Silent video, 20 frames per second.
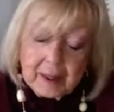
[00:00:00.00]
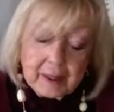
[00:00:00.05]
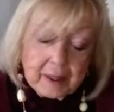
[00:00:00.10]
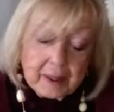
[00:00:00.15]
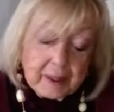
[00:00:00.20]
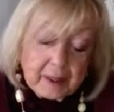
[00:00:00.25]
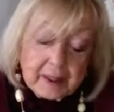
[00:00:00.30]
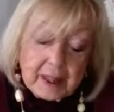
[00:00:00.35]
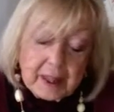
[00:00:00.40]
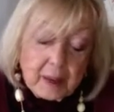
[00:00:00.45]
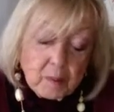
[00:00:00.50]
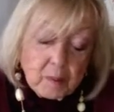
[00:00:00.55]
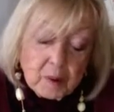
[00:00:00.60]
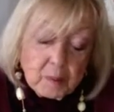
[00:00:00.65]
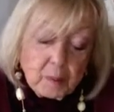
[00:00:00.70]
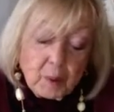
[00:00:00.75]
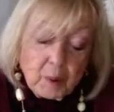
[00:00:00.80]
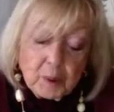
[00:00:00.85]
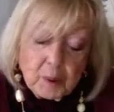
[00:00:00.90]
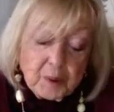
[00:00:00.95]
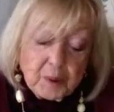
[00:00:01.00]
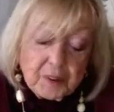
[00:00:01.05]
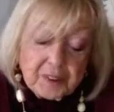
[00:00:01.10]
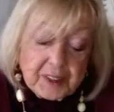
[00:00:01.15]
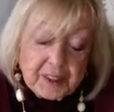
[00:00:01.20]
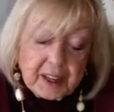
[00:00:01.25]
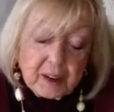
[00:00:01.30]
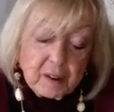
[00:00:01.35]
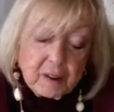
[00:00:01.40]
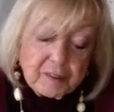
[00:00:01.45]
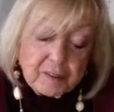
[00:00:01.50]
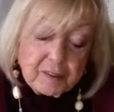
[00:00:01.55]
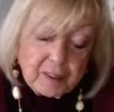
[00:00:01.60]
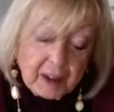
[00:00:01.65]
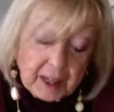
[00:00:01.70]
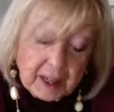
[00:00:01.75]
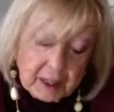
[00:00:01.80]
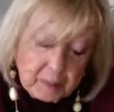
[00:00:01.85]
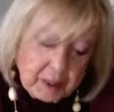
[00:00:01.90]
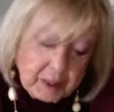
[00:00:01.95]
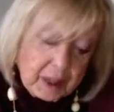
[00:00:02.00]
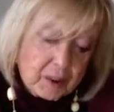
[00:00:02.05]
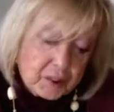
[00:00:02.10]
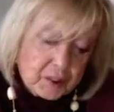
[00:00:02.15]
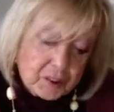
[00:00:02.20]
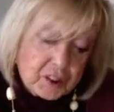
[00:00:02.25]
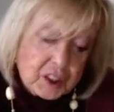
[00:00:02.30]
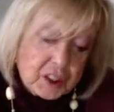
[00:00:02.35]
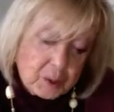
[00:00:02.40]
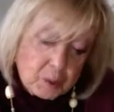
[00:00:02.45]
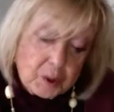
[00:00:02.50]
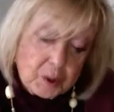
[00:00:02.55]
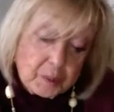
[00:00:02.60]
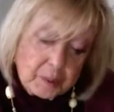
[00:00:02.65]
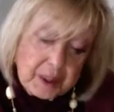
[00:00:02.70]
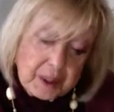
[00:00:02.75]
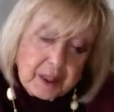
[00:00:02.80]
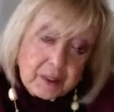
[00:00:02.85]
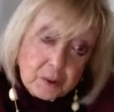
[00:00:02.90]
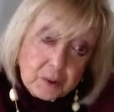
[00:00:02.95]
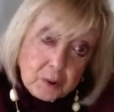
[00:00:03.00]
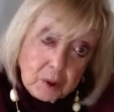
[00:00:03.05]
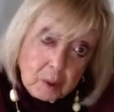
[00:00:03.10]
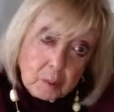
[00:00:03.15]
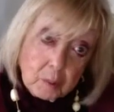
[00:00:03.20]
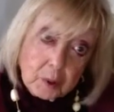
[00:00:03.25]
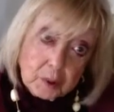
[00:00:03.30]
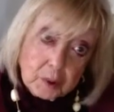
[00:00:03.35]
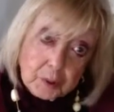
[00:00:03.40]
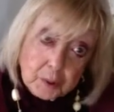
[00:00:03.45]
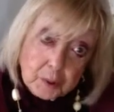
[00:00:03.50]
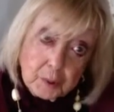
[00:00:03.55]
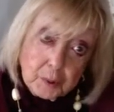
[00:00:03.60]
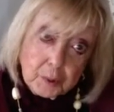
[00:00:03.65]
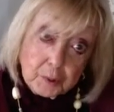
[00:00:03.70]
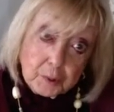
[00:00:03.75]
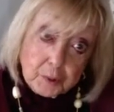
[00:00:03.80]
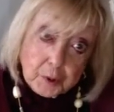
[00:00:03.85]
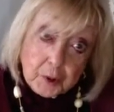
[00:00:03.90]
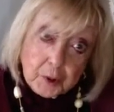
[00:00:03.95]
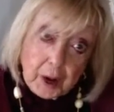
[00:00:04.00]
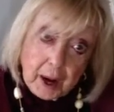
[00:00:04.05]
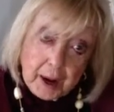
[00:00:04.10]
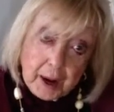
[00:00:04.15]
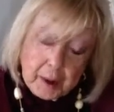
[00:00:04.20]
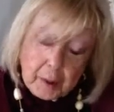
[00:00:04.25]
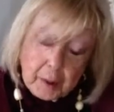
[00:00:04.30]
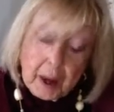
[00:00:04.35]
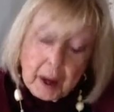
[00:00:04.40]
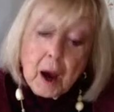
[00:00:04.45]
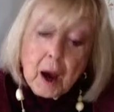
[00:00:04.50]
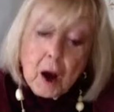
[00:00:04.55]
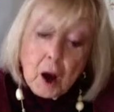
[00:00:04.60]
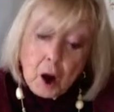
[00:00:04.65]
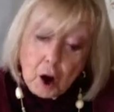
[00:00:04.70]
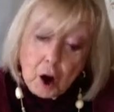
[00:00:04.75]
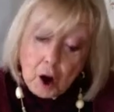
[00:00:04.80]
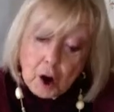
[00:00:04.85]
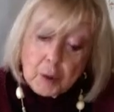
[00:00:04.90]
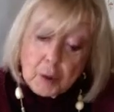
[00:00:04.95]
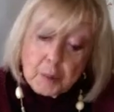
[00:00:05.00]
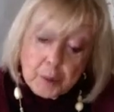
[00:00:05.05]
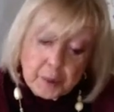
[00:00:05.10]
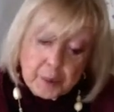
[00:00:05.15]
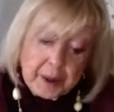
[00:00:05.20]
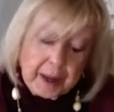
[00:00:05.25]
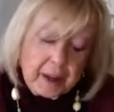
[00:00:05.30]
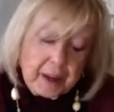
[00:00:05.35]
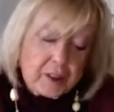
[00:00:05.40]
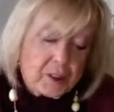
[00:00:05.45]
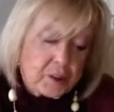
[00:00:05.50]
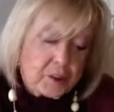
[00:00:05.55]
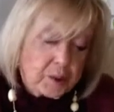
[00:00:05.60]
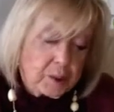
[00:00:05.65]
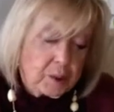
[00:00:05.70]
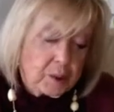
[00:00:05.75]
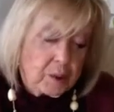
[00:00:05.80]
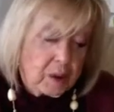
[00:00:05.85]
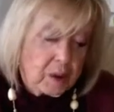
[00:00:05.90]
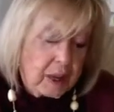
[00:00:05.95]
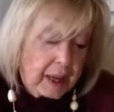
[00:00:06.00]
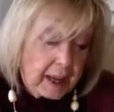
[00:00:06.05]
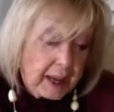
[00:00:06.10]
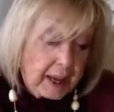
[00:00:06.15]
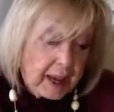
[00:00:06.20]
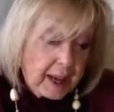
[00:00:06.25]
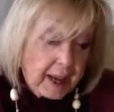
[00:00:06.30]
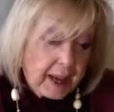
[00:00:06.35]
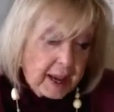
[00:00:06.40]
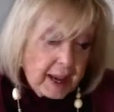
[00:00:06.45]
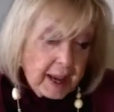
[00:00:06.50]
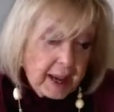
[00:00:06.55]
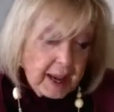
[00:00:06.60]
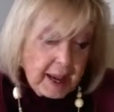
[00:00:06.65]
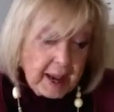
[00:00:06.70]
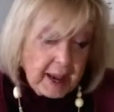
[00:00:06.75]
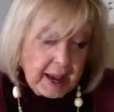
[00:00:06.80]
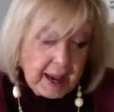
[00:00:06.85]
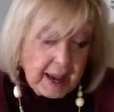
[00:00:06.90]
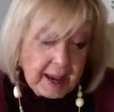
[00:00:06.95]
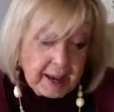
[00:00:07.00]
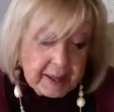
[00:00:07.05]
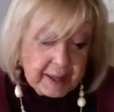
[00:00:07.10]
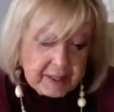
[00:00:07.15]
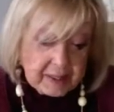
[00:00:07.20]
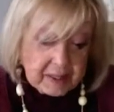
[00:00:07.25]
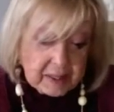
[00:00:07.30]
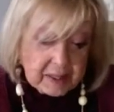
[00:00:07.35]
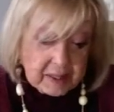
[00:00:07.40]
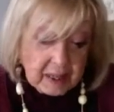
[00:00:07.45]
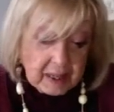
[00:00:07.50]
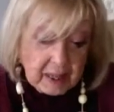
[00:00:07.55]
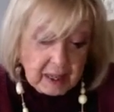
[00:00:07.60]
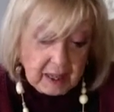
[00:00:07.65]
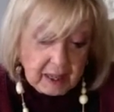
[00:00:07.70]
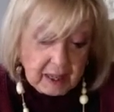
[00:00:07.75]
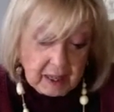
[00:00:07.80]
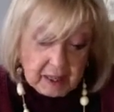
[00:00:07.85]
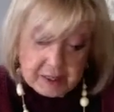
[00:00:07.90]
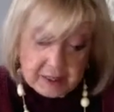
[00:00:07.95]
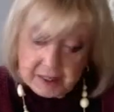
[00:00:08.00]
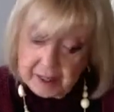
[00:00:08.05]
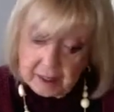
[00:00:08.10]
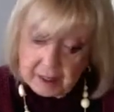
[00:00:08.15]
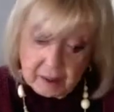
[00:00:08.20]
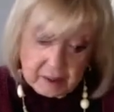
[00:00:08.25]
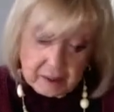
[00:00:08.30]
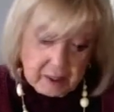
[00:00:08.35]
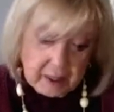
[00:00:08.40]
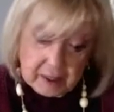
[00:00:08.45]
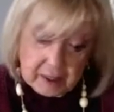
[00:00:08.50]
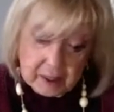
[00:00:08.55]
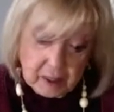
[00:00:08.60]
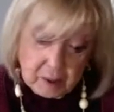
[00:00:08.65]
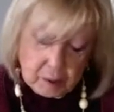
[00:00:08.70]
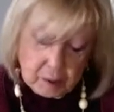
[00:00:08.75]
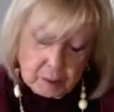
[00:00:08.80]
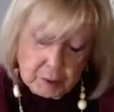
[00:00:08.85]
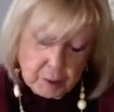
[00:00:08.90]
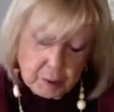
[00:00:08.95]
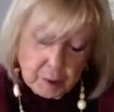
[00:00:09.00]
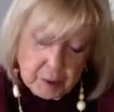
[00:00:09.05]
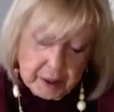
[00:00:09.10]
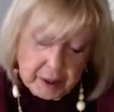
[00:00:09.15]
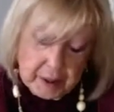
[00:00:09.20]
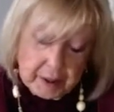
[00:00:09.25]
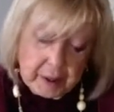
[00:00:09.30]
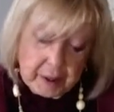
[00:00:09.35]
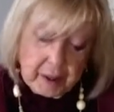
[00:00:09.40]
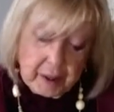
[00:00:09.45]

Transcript: They were both terrified because she would be in trouble too for harboring a Jew, and they could get killed for it.